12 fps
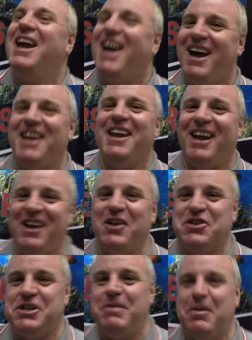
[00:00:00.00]
Yeah, it
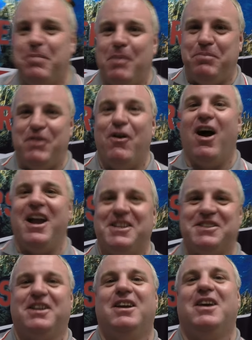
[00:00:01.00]
used to be a bumpy ride,
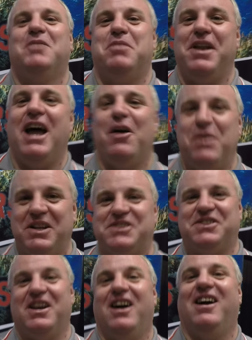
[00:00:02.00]
but now
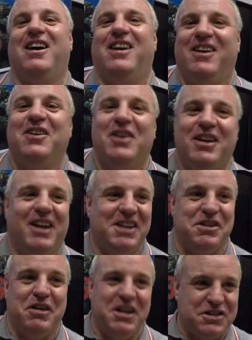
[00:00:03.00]
it's a
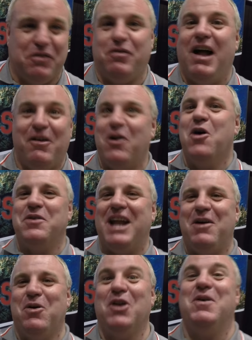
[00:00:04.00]
flat road
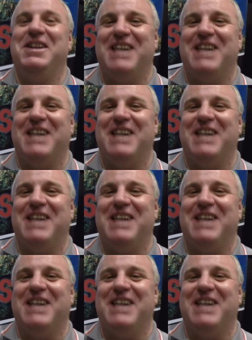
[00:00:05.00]
now all the way down.